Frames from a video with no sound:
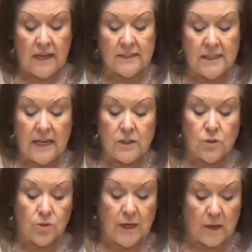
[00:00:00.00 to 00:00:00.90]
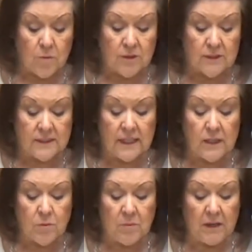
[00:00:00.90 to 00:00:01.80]
as the angel Gabriel said
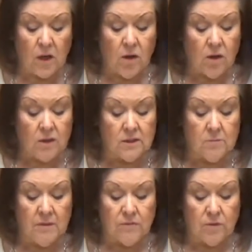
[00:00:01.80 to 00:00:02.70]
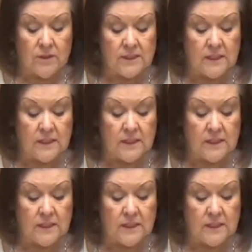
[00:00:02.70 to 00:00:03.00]
he would be called before his